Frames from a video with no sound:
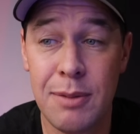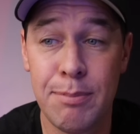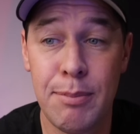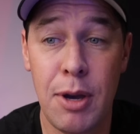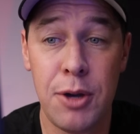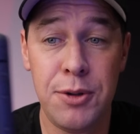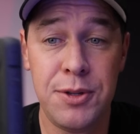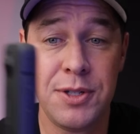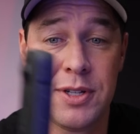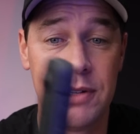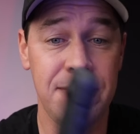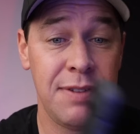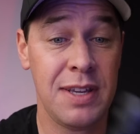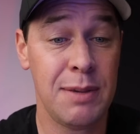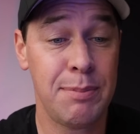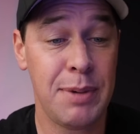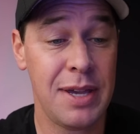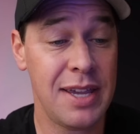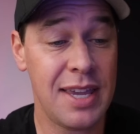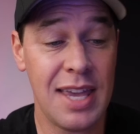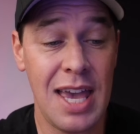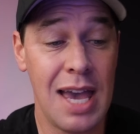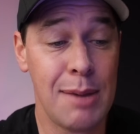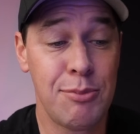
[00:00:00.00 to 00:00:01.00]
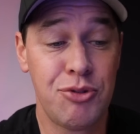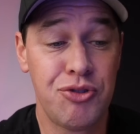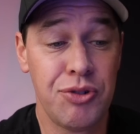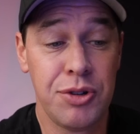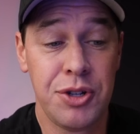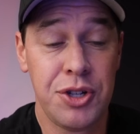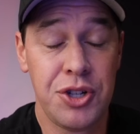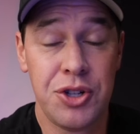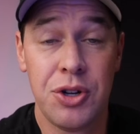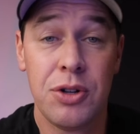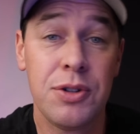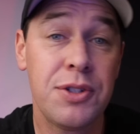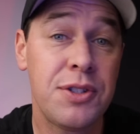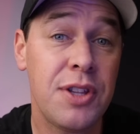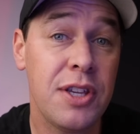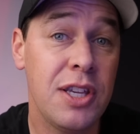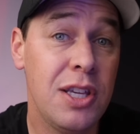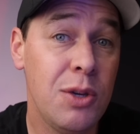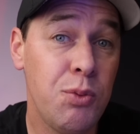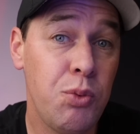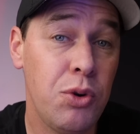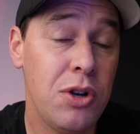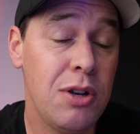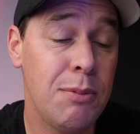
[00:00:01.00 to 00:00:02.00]
the most of it by capturing shots that
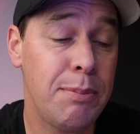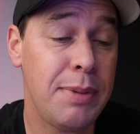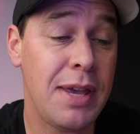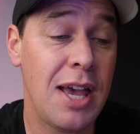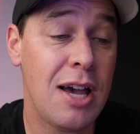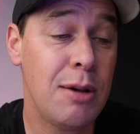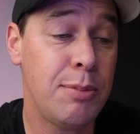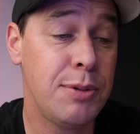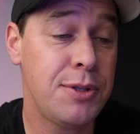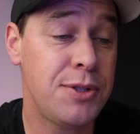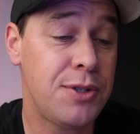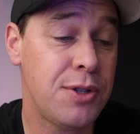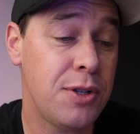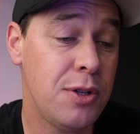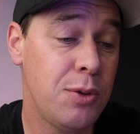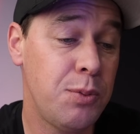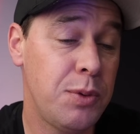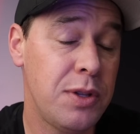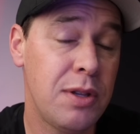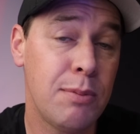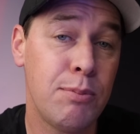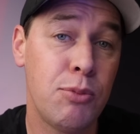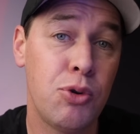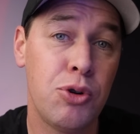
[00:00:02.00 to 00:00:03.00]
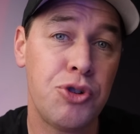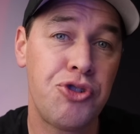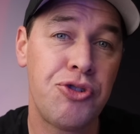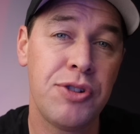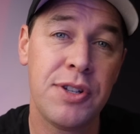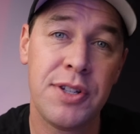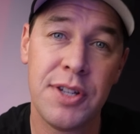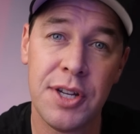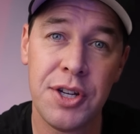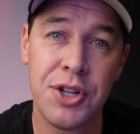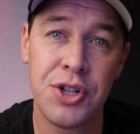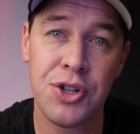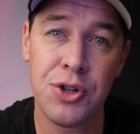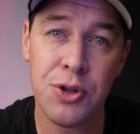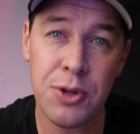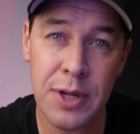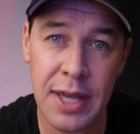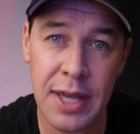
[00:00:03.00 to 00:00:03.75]
you wouldn't be able to with a more traditional